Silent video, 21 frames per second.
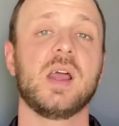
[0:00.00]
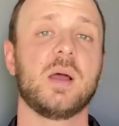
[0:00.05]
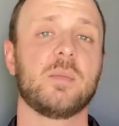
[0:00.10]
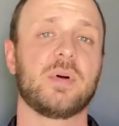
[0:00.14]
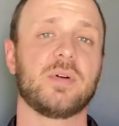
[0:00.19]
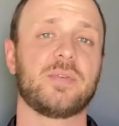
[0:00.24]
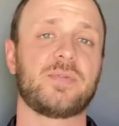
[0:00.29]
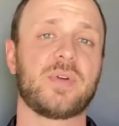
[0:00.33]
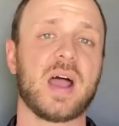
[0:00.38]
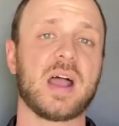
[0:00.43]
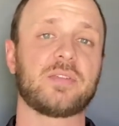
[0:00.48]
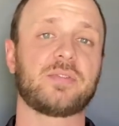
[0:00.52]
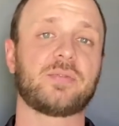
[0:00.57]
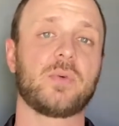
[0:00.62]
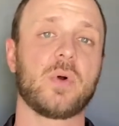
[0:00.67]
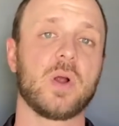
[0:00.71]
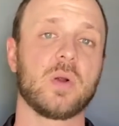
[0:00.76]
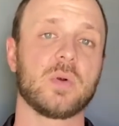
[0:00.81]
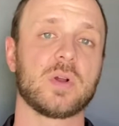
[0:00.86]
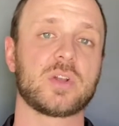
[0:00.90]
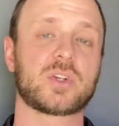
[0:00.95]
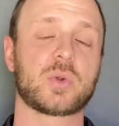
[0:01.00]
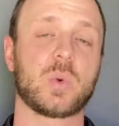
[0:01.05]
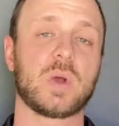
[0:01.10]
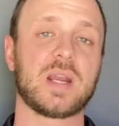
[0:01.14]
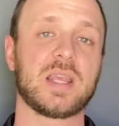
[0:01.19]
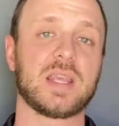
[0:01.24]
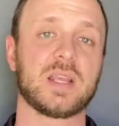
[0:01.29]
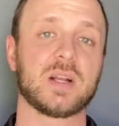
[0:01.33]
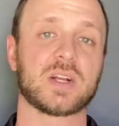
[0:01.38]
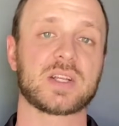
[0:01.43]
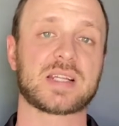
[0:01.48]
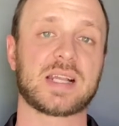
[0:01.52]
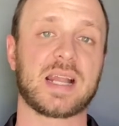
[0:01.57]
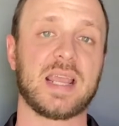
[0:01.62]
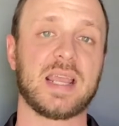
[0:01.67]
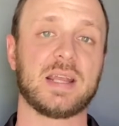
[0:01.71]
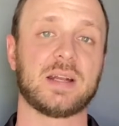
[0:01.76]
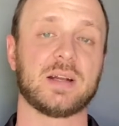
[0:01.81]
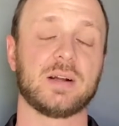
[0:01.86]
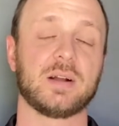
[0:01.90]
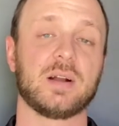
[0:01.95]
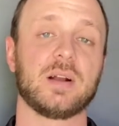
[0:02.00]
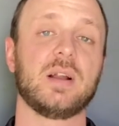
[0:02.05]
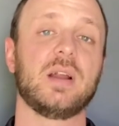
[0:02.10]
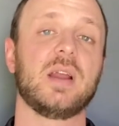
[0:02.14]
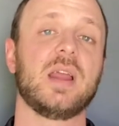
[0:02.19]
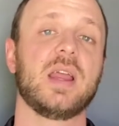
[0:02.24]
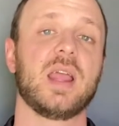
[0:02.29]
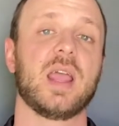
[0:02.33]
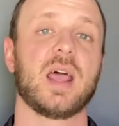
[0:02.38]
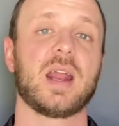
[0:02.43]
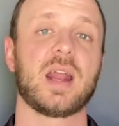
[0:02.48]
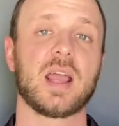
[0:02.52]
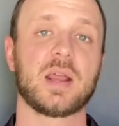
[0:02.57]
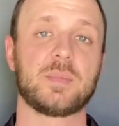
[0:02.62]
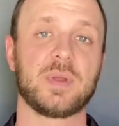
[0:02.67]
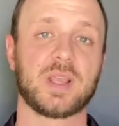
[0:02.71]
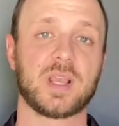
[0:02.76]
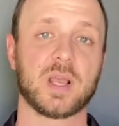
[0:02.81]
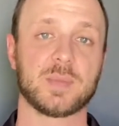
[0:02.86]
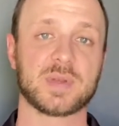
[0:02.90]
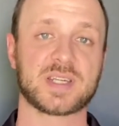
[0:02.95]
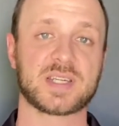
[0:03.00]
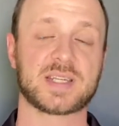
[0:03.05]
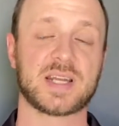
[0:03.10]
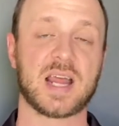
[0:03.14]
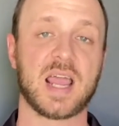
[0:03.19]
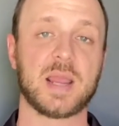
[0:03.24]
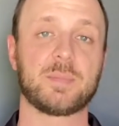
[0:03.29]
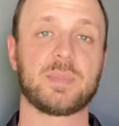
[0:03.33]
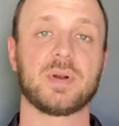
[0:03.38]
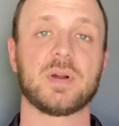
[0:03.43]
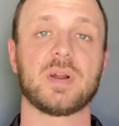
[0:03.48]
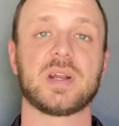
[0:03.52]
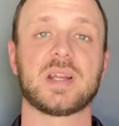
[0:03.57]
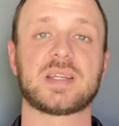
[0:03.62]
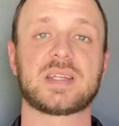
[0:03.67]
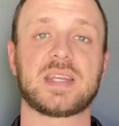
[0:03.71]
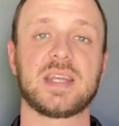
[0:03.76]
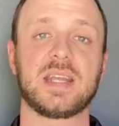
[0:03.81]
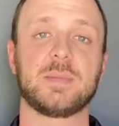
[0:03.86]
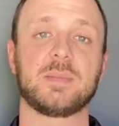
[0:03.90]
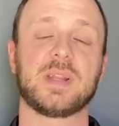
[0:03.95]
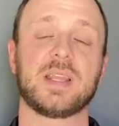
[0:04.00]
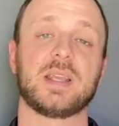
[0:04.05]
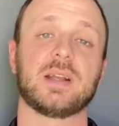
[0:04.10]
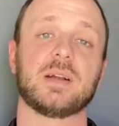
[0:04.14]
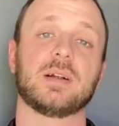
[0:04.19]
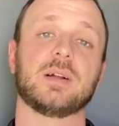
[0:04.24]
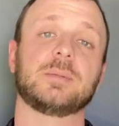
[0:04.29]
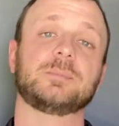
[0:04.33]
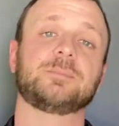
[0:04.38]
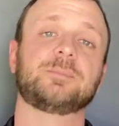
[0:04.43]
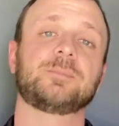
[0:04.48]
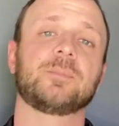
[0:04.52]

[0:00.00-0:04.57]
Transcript: But fast forward 20 years later, and I had become a sniper and a team leader.